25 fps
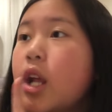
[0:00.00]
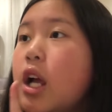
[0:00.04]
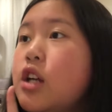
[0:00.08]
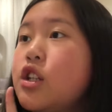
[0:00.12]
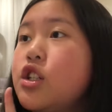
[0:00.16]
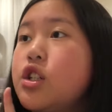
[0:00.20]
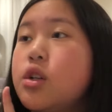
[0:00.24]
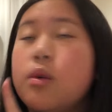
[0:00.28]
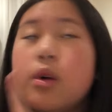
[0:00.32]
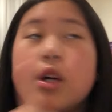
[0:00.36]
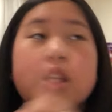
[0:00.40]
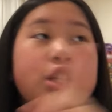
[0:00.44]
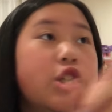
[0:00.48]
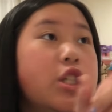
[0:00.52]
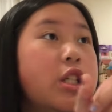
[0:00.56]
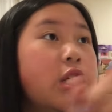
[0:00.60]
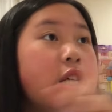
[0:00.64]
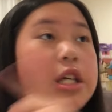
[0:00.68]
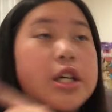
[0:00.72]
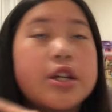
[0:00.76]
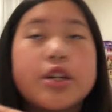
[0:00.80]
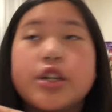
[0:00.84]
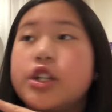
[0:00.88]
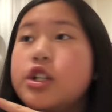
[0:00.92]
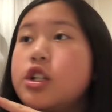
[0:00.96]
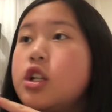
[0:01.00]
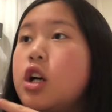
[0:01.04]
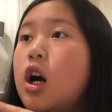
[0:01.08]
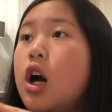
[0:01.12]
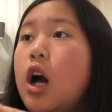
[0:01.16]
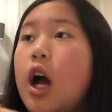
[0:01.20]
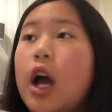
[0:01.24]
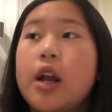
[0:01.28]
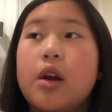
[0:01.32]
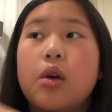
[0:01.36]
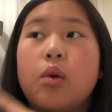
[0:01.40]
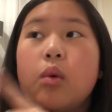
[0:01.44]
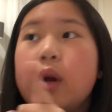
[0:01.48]
I don't want you to hear you.
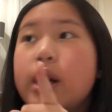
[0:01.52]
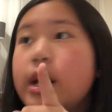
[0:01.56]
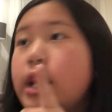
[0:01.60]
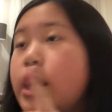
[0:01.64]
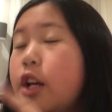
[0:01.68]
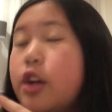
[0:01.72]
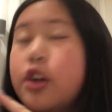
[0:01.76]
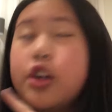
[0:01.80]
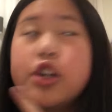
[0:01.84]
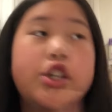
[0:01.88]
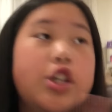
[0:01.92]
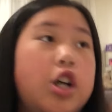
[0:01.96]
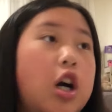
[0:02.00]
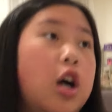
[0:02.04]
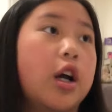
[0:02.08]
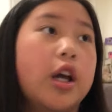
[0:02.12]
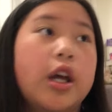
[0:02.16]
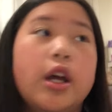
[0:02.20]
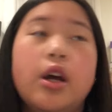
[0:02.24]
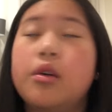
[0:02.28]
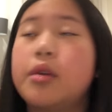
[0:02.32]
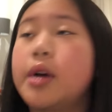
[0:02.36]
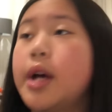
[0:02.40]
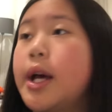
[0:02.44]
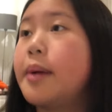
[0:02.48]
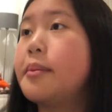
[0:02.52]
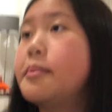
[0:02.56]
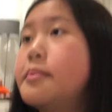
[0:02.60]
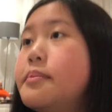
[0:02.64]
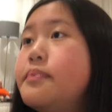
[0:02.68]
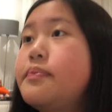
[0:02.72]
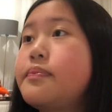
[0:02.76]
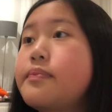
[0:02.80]
I don't want to hear you talking, okay?